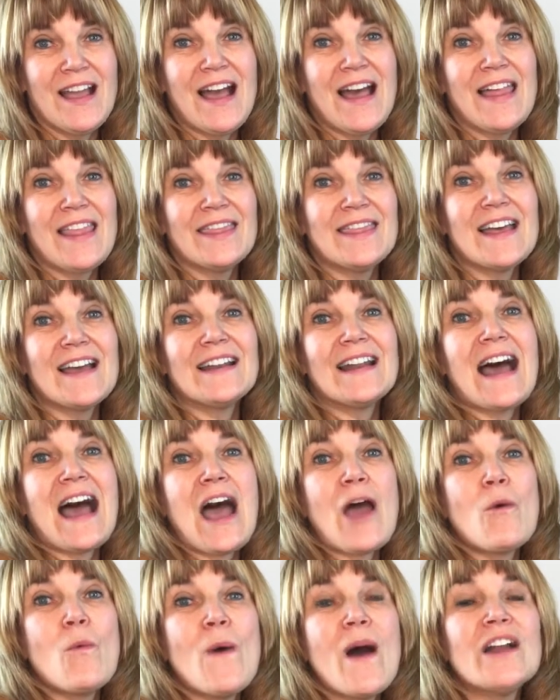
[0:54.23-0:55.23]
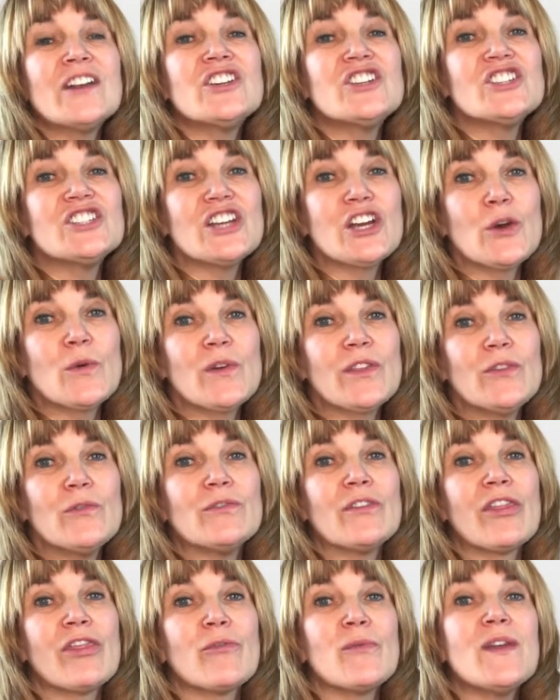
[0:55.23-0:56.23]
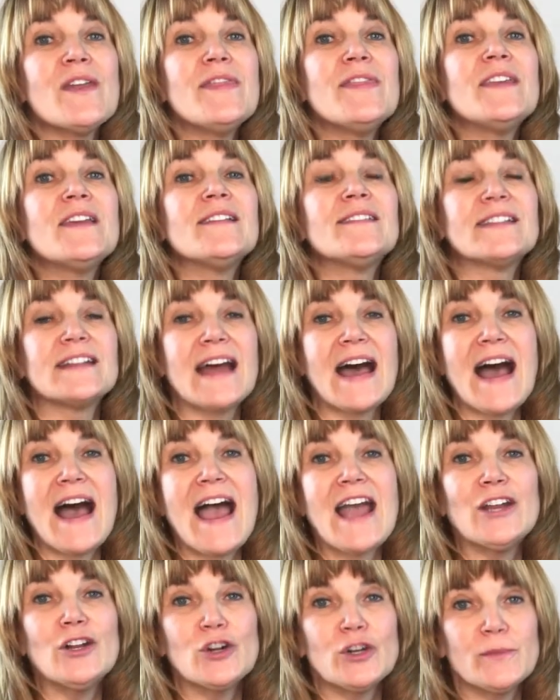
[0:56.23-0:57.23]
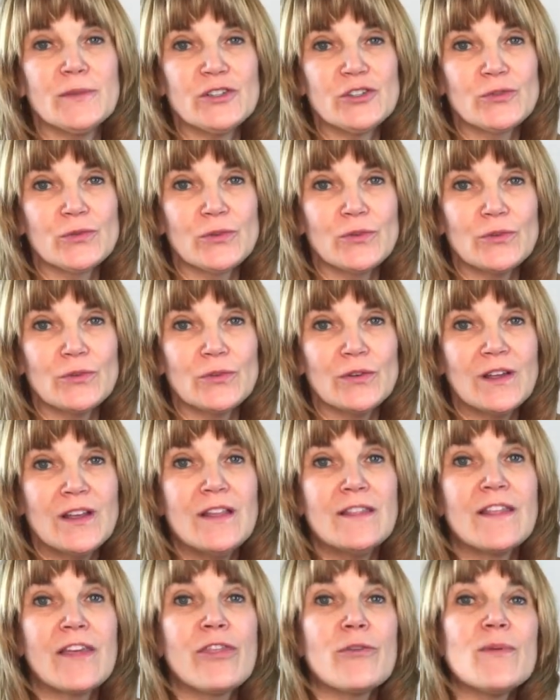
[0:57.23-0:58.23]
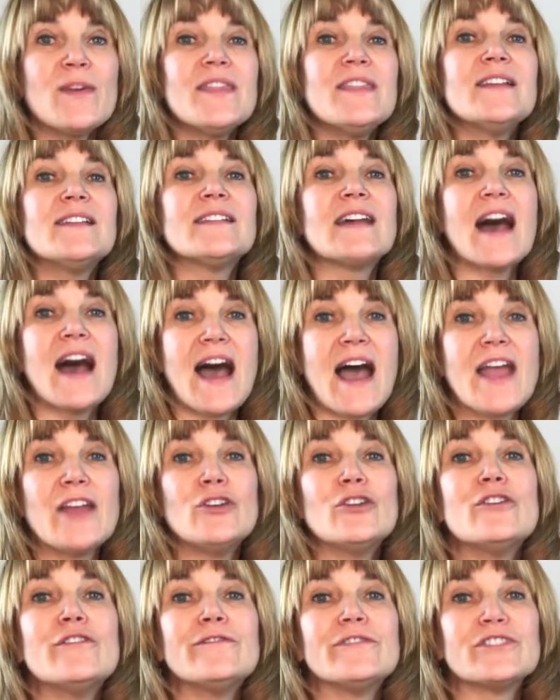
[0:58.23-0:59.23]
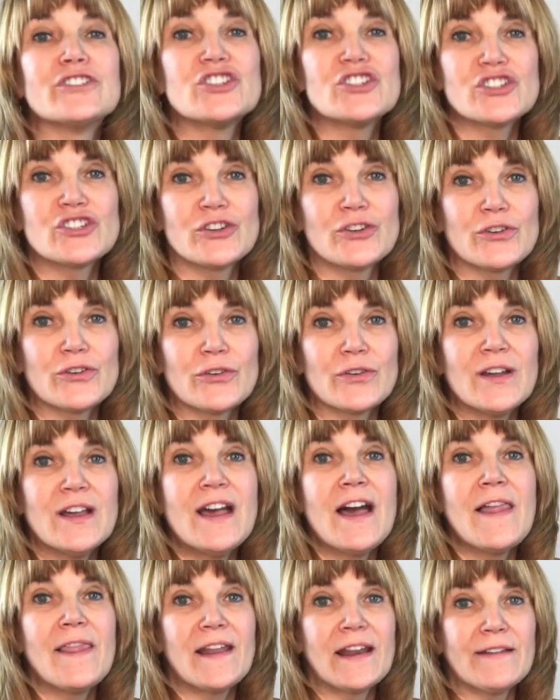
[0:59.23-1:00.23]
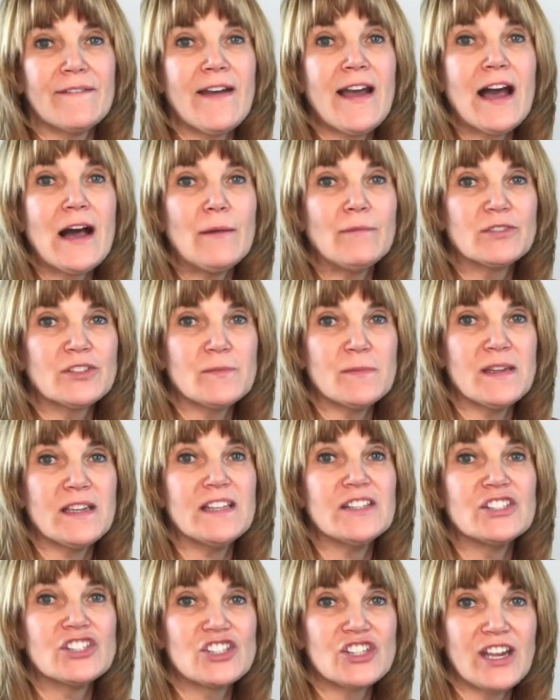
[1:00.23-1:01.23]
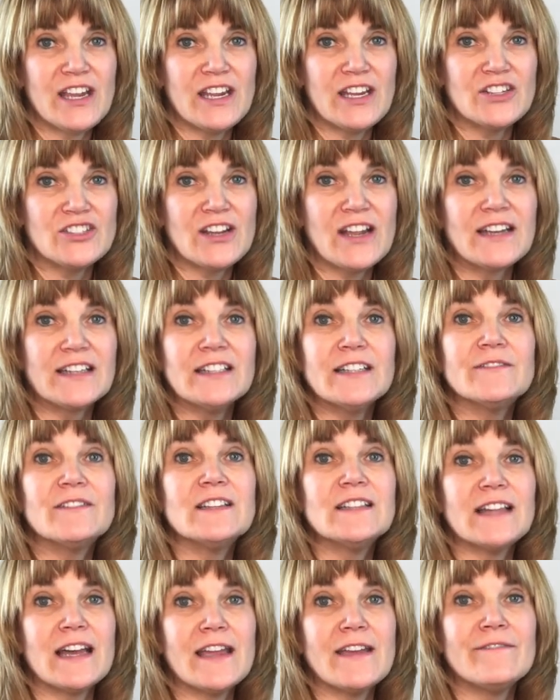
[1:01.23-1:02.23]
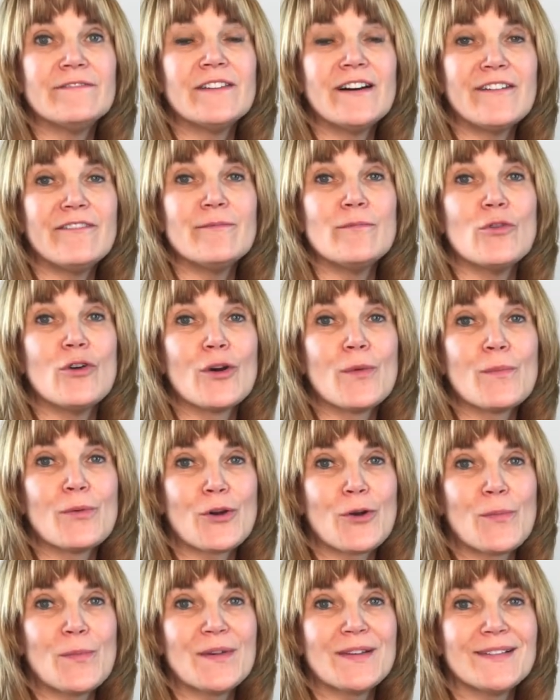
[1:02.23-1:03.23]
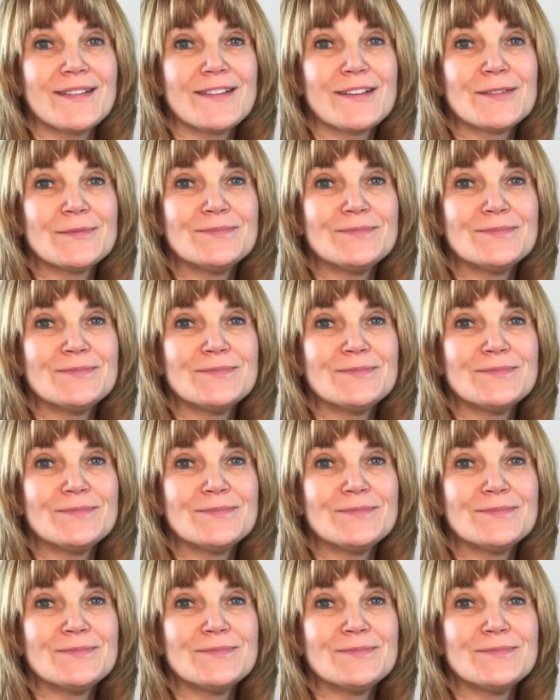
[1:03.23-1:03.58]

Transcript: that I want to share with you the 3 things that I know to be true, the 3 things I know for sure that have helped me change and live a life of more purpose.